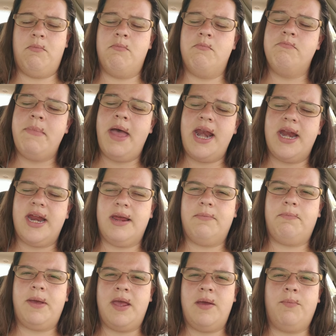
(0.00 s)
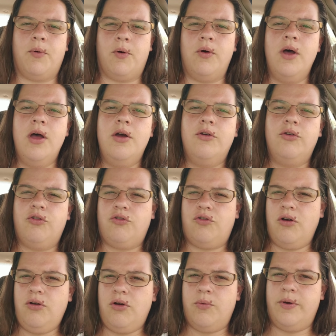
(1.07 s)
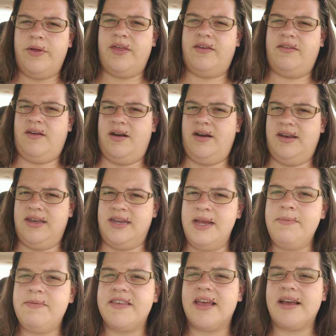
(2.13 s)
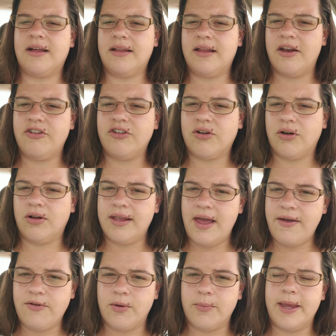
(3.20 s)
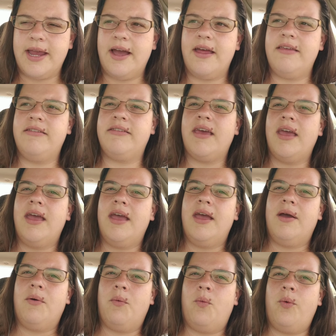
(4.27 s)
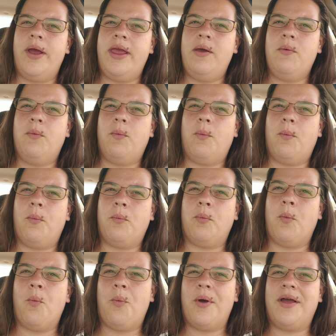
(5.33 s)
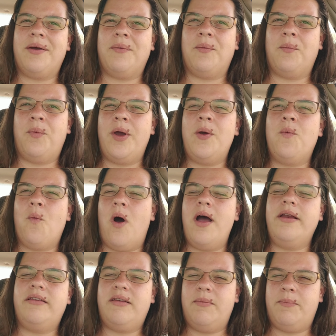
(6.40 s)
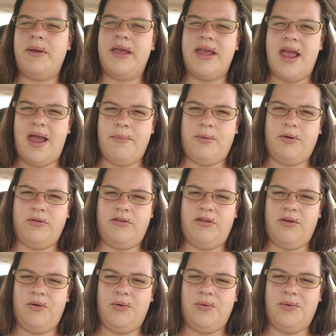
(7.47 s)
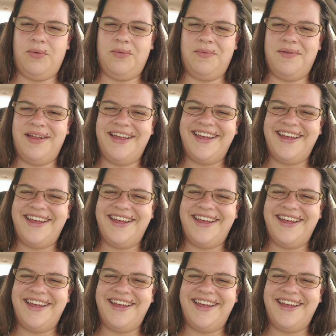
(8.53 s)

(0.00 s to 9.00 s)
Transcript: Many people struggle with this on a deep psychological level because we want to be able to